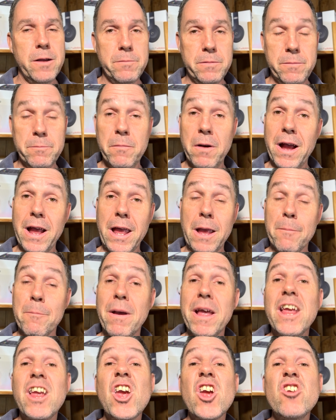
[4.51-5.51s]
I'm in my
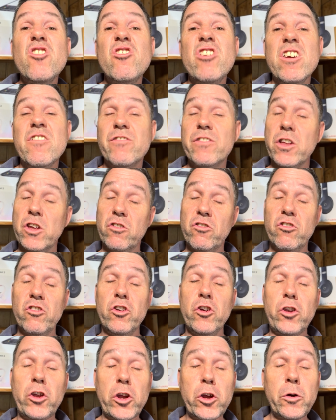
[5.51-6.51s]
makeshift
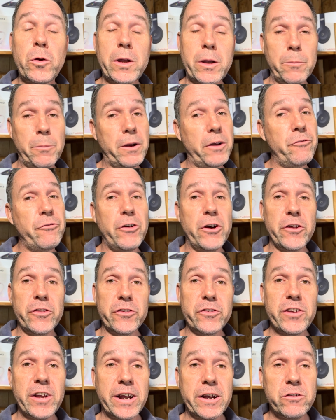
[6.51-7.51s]
studio in my
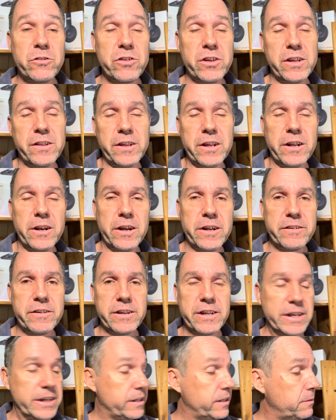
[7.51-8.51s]
father's house in the
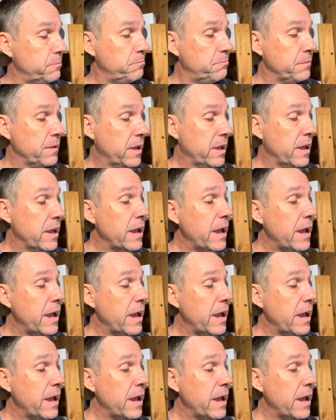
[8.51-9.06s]
United Kingdom.